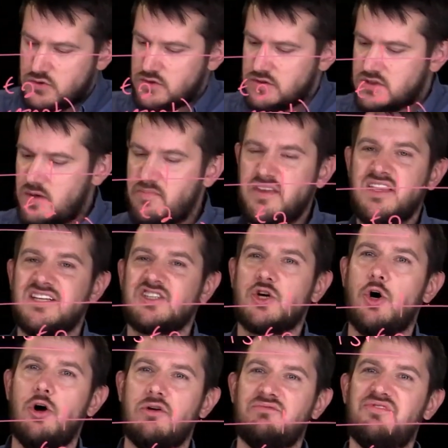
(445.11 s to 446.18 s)
something that's
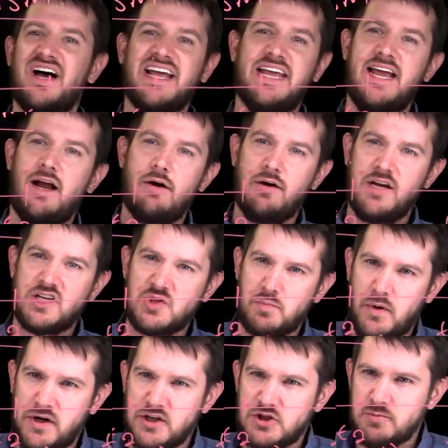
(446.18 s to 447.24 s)
called vicarious
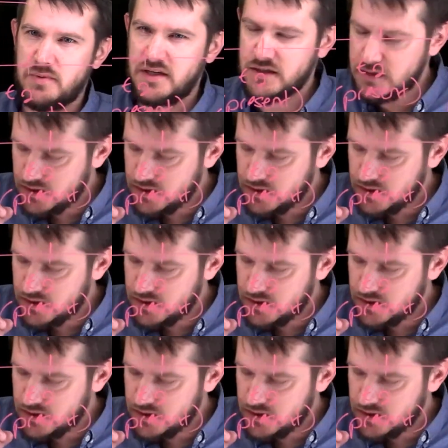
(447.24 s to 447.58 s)
punishment.